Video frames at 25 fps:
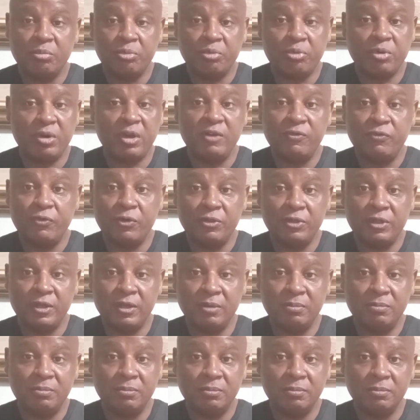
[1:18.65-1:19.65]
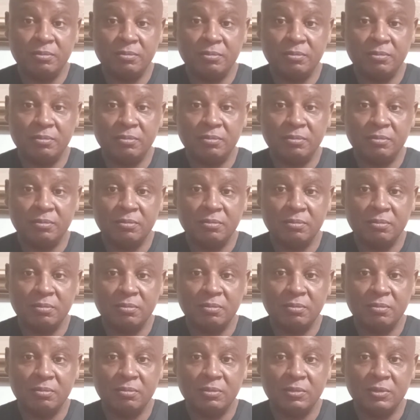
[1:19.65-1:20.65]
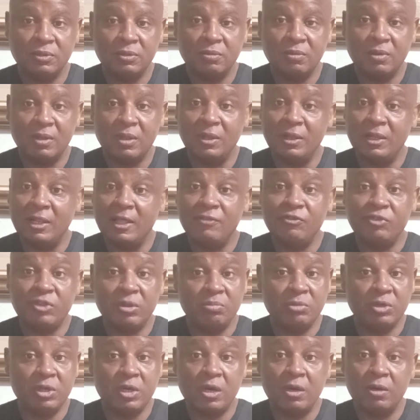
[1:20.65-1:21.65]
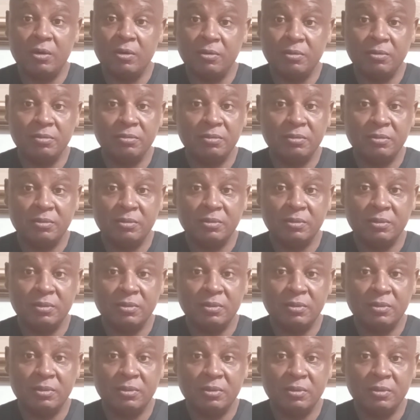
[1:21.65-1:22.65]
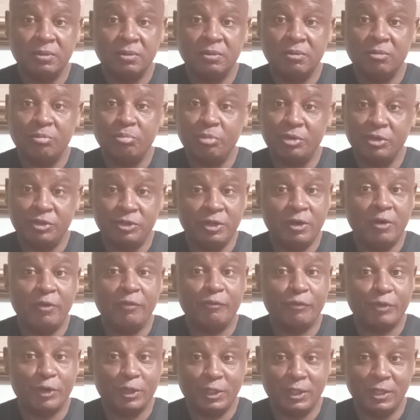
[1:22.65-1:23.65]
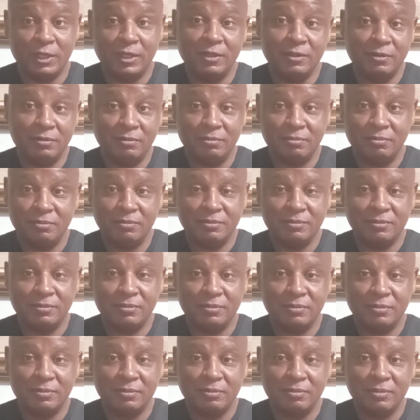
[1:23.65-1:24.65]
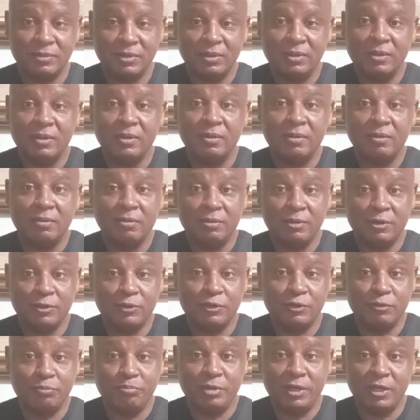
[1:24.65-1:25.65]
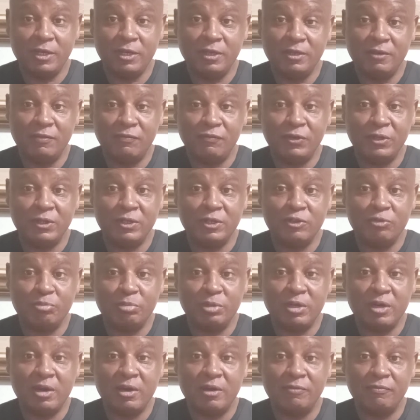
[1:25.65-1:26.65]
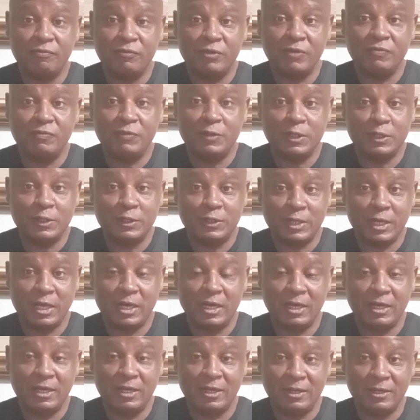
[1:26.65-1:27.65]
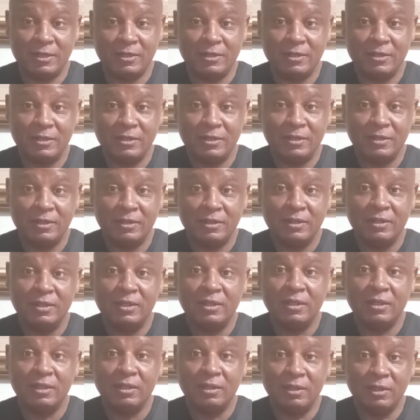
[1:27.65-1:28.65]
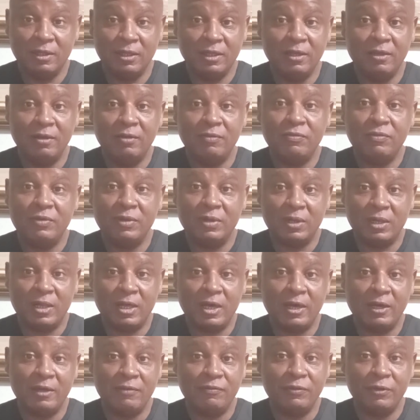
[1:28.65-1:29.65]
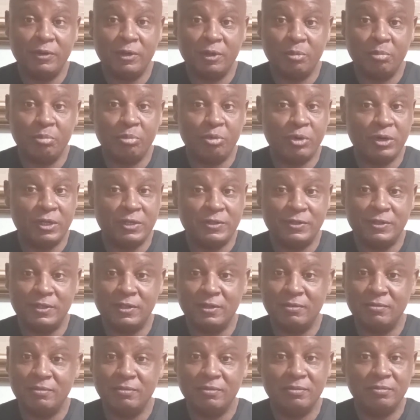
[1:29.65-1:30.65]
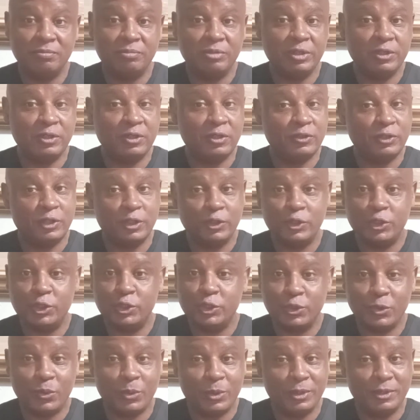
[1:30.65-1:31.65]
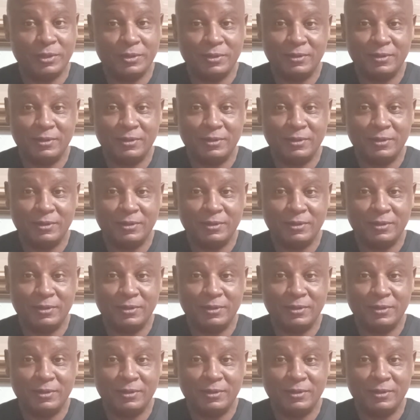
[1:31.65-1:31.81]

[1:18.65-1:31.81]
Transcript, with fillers: Pray for them, let them go, but don't forget this has been a Fitness Beyond 50 saying, live life, embrace it, because it's short.